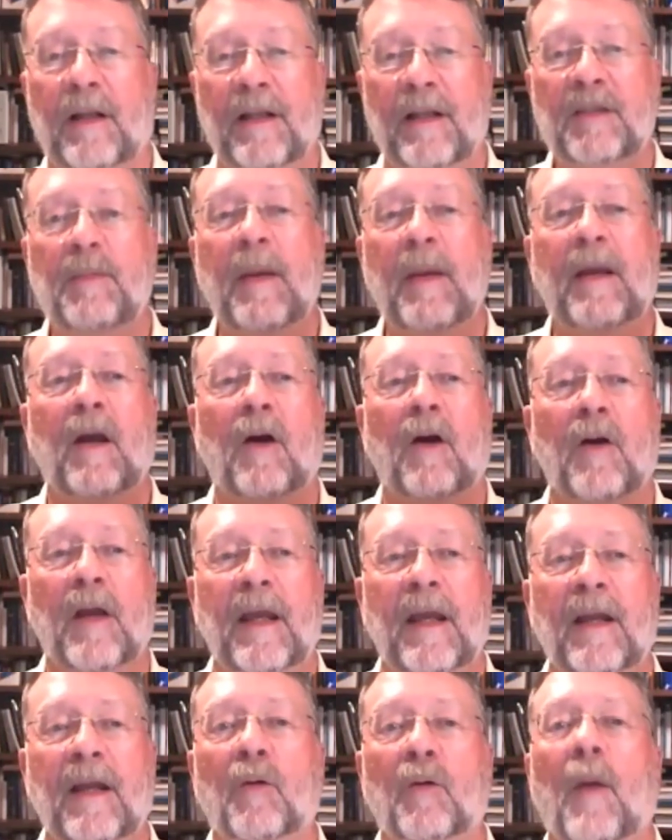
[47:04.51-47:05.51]
Let's make our
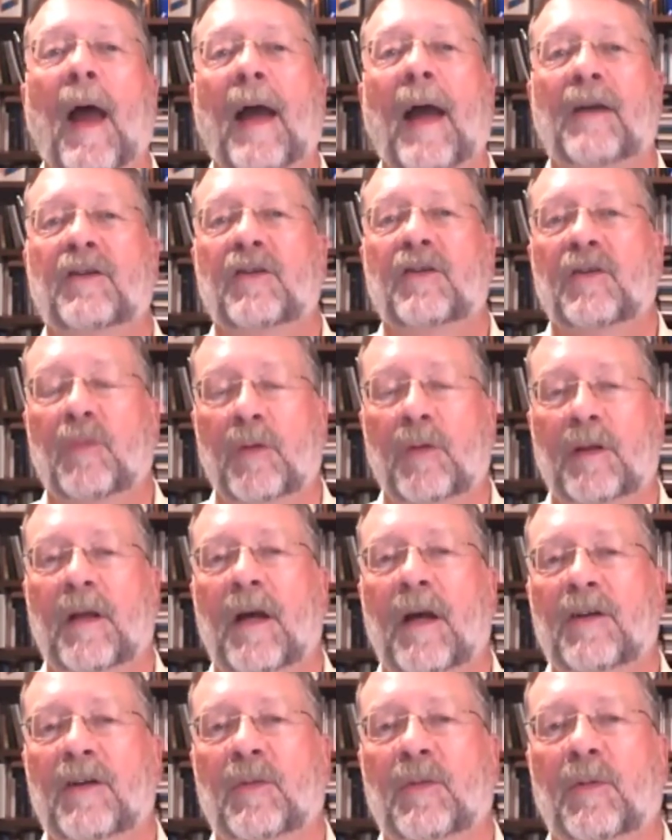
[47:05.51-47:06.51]
interactions with
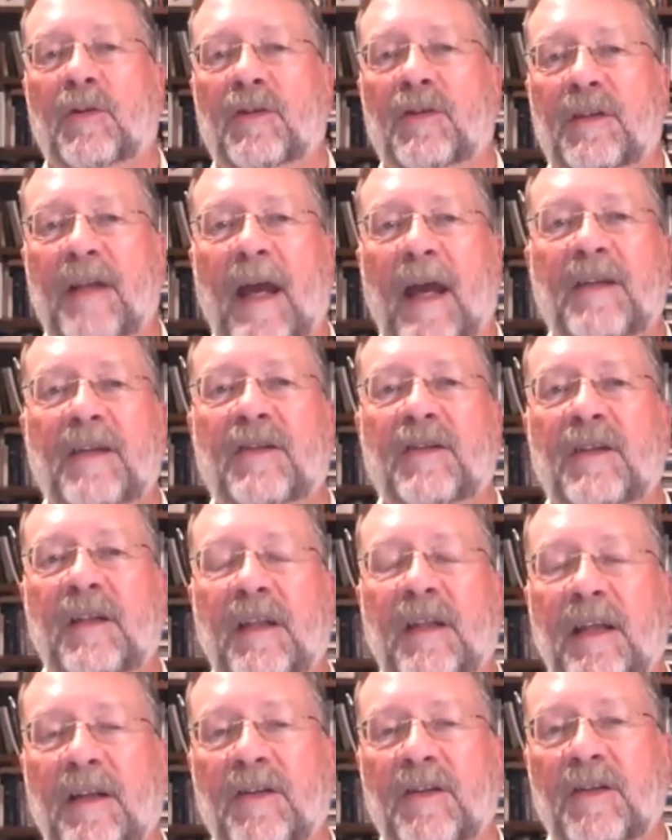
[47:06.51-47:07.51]
customers nice and
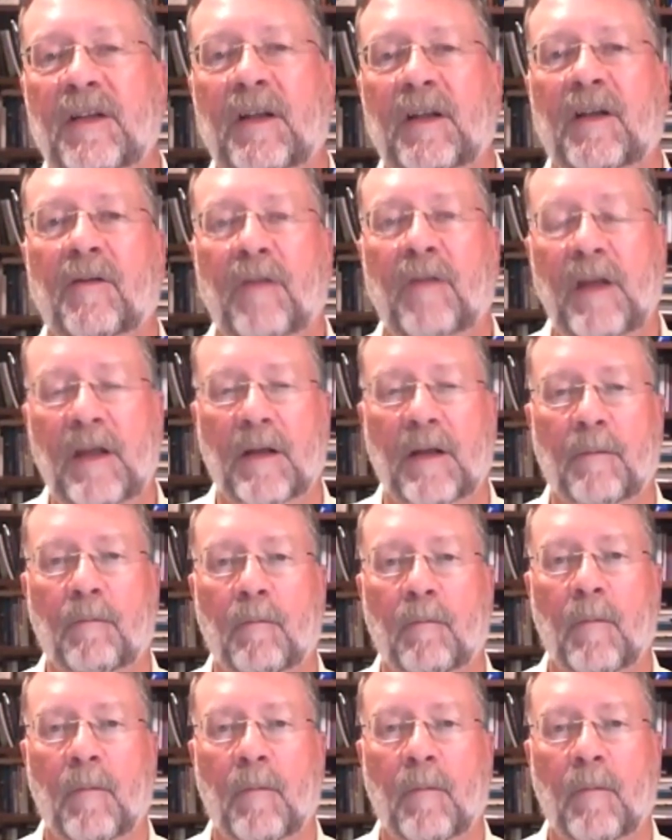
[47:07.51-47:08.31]
easy and convenient.